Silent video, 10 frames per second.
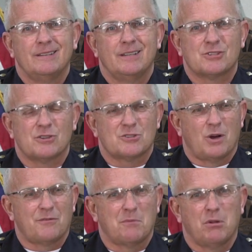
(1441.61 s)
is
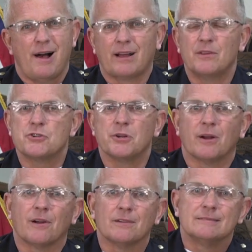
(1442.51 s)
off the block this
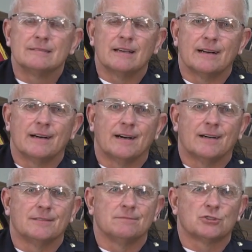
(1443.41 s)
year,
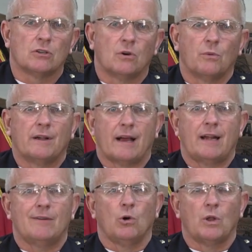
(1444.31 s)
so we're not
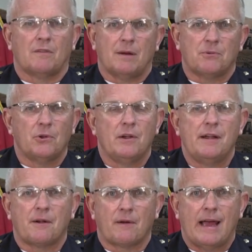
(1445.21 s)
going to have a whole lot of opportunity
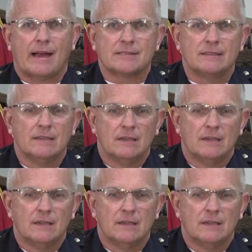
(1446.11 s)
to interact.